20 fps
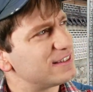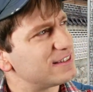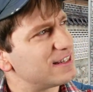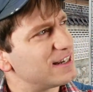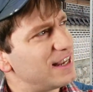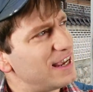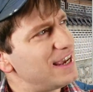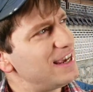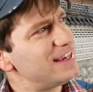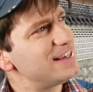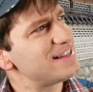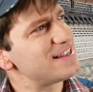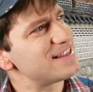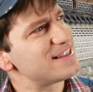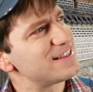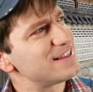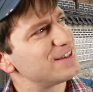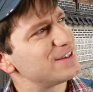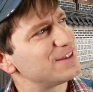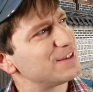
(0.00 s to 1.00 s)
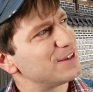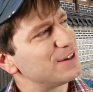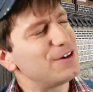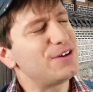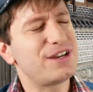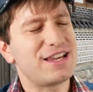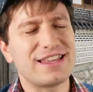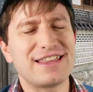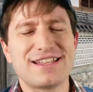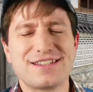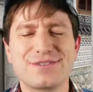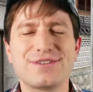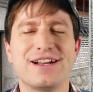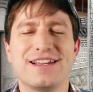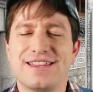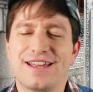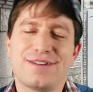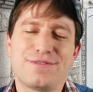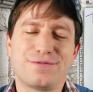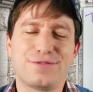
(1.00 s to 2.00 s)
today is... Oh yeah, that's right.
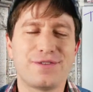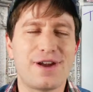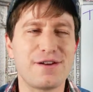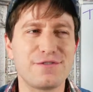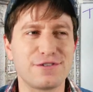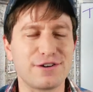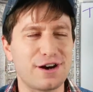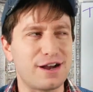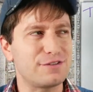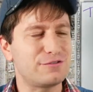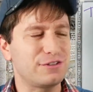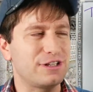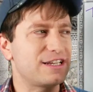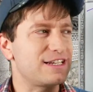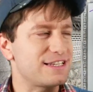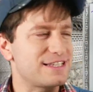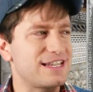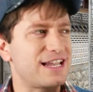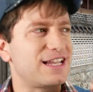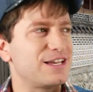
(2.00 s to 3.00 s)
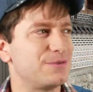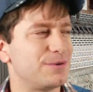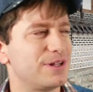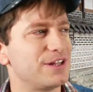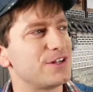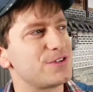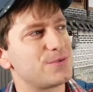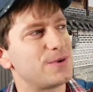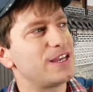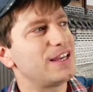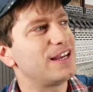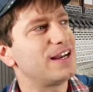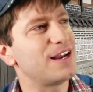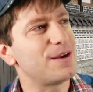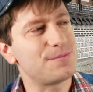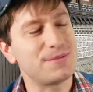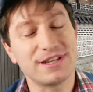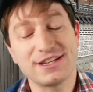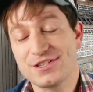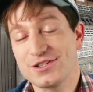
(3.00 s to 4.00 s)
And I forgot for like a second while I was waking
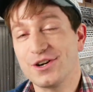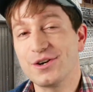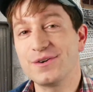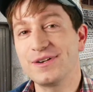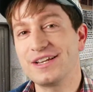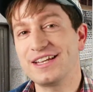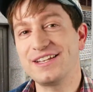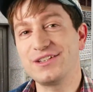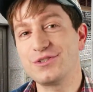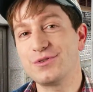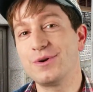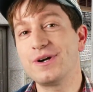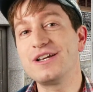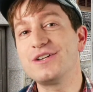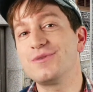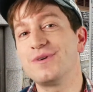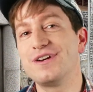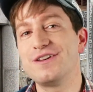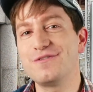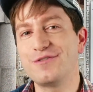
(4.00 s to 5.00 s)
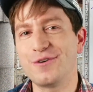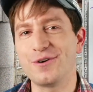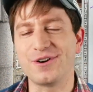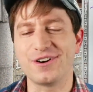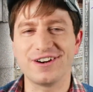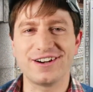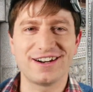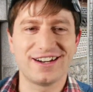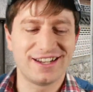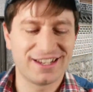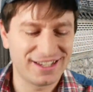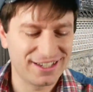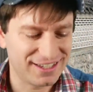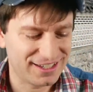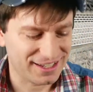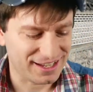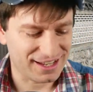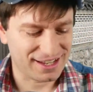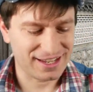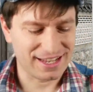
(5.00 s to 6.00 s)
up that it's already 2024
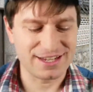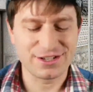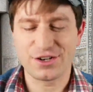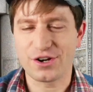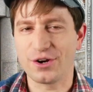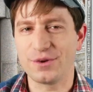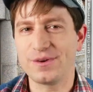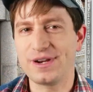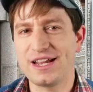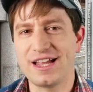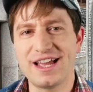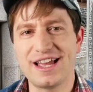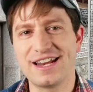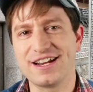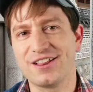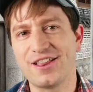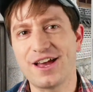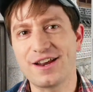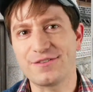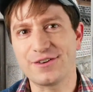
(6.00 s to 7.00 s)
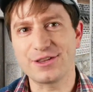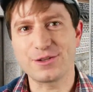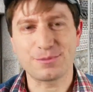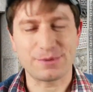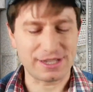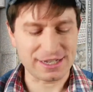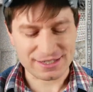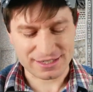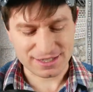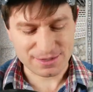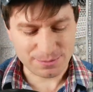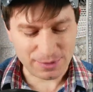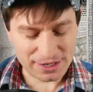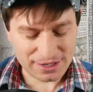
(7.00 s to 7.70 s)
in Korea and a lot of other places.